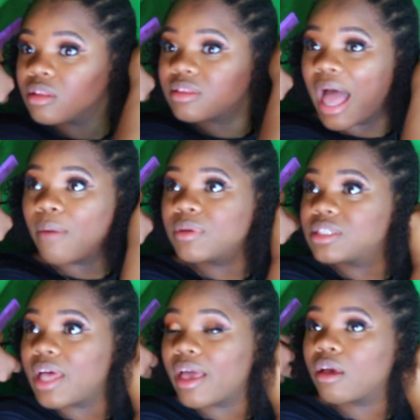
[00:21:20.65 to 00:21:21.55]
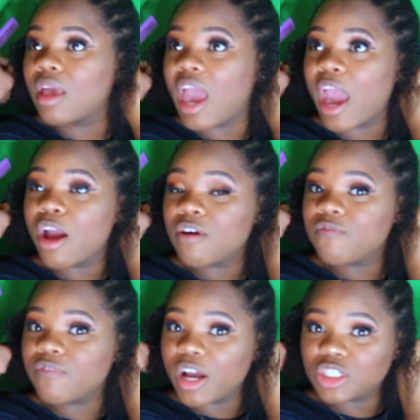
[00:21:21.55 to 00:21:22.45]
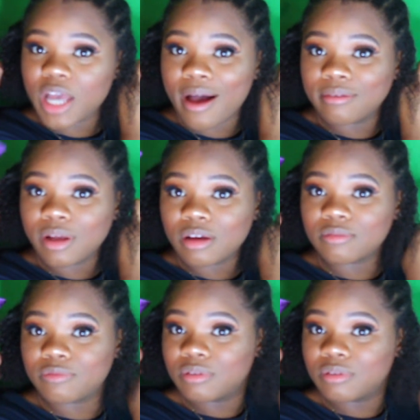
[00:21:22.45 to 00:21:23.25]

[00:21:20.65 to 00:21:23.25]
that was like hair fresh out of